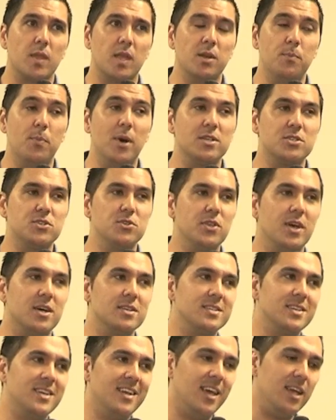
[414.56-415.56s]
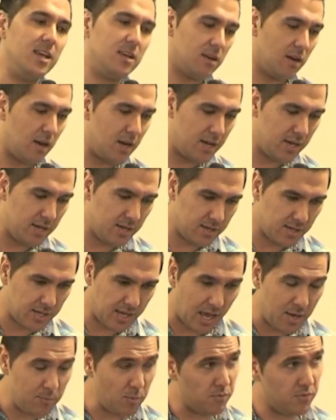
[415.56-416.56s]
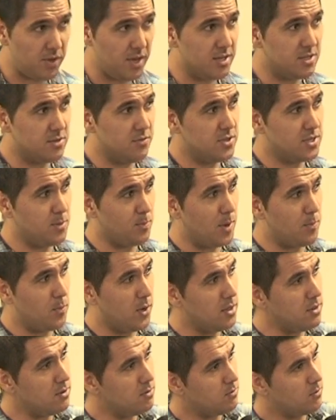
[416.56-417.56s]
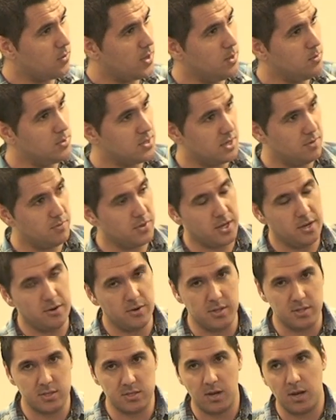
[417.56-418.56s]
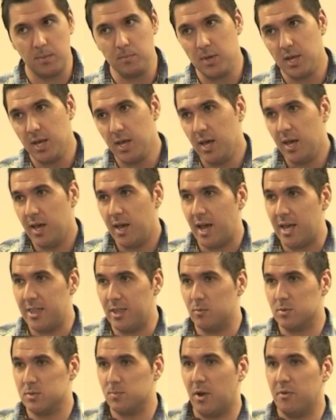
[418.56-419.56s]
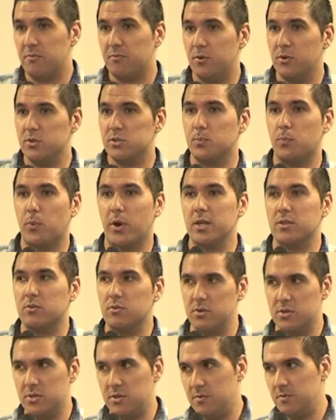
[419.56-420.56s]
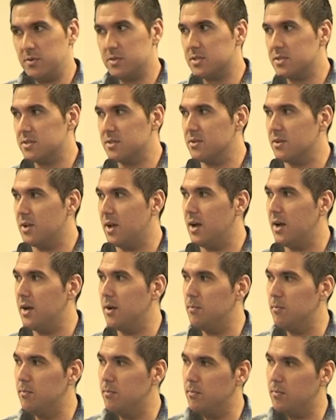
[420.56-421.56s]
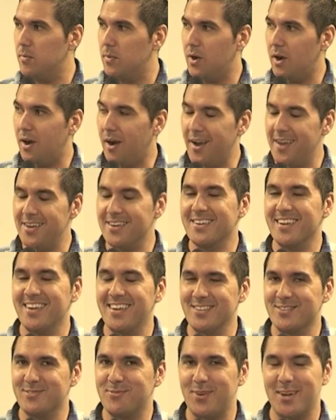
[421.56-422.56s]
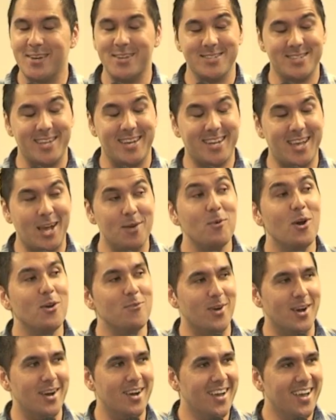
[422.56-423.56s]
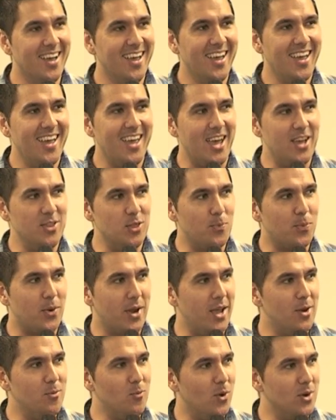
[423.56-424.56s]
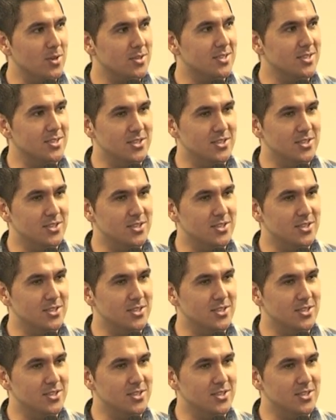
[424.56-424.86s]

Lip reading: in about 2008, I came over here to visit my brother. He was living here at the time. And that was my first breakthrough service. It's funny because I'd come over and the plan was